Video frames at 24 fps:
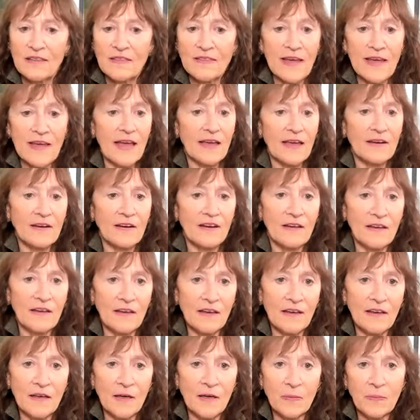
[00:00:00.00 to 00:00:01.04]
than
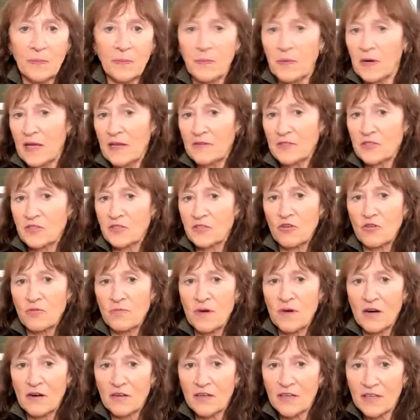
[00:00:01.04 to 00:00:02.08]
uh, play the stock
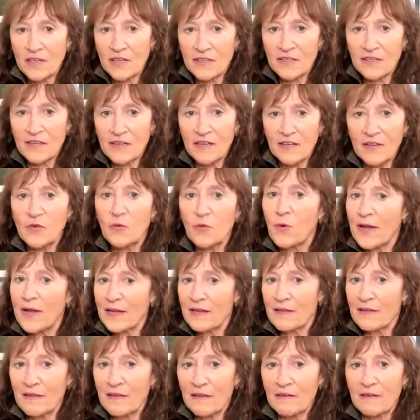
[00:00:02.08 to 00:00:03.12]
market in the
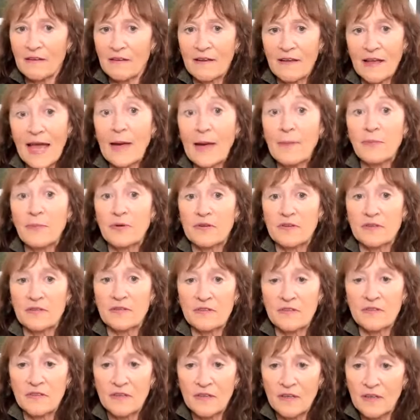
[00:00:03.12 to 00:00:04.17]
way that
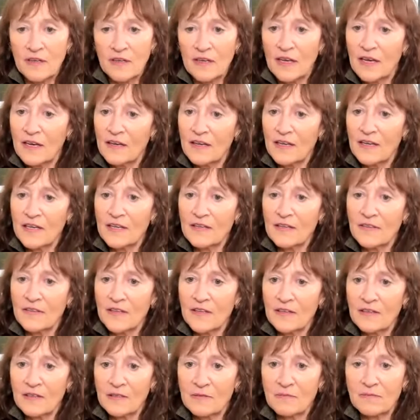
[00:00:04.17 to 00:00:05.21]
happened uh, in
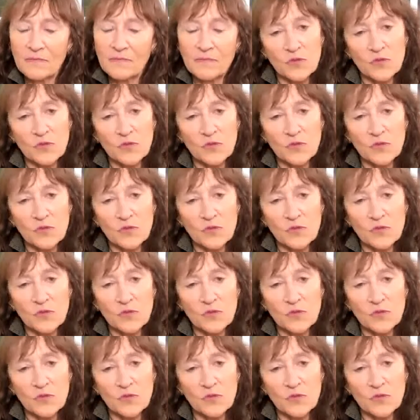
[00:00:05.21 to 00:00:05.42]
the